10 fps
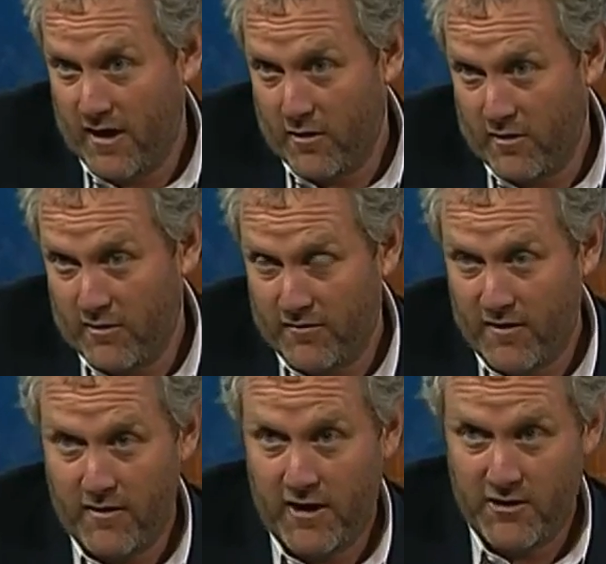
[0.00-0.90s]
the
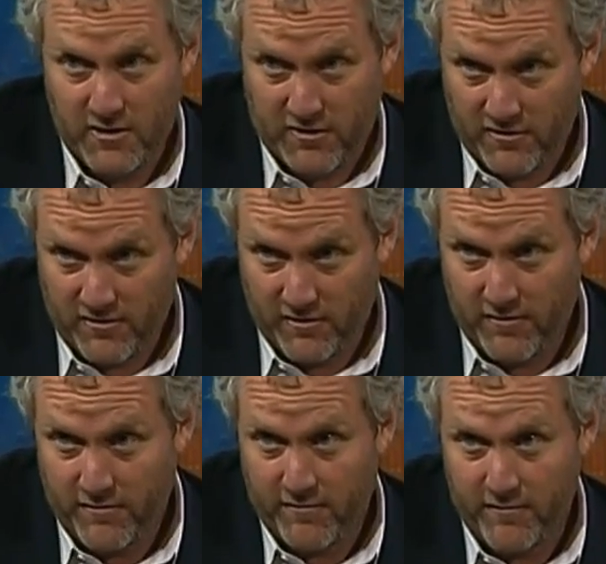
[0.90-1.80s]
Heritage Foundation, a
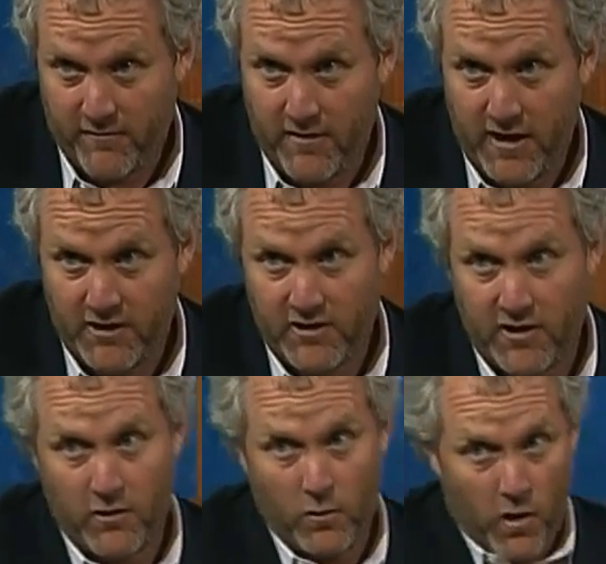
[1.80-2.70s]
conservative
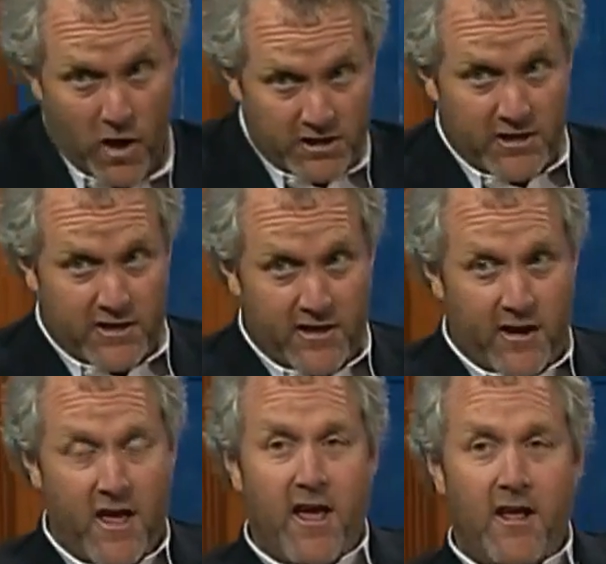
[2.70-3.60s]
foundation here in
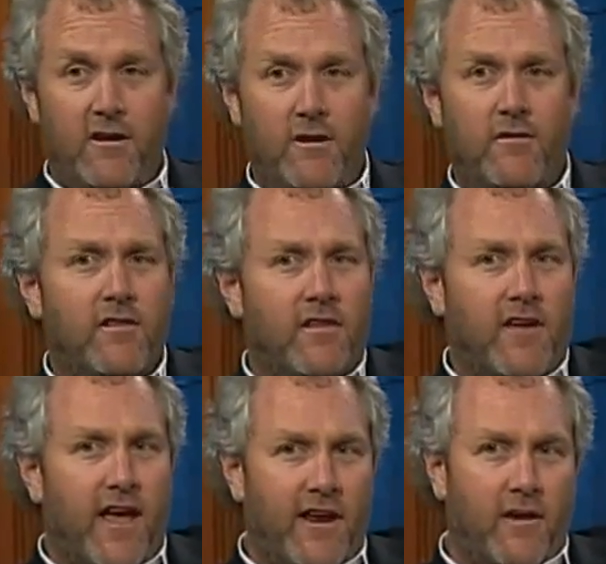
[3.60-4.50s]
Washington, do you
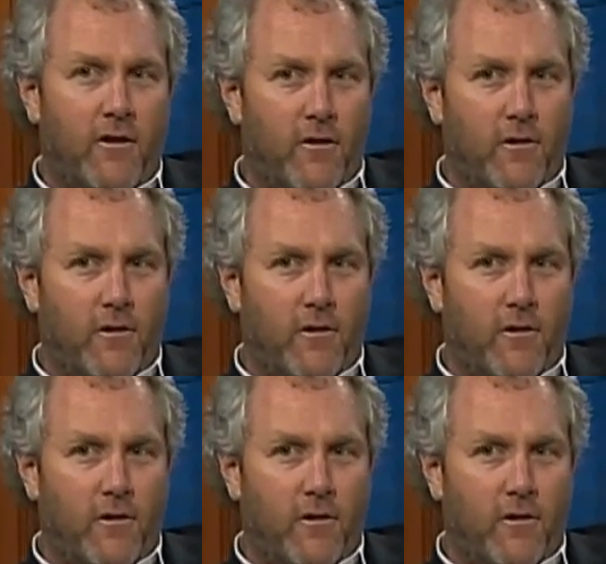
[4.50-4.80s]
think that Katie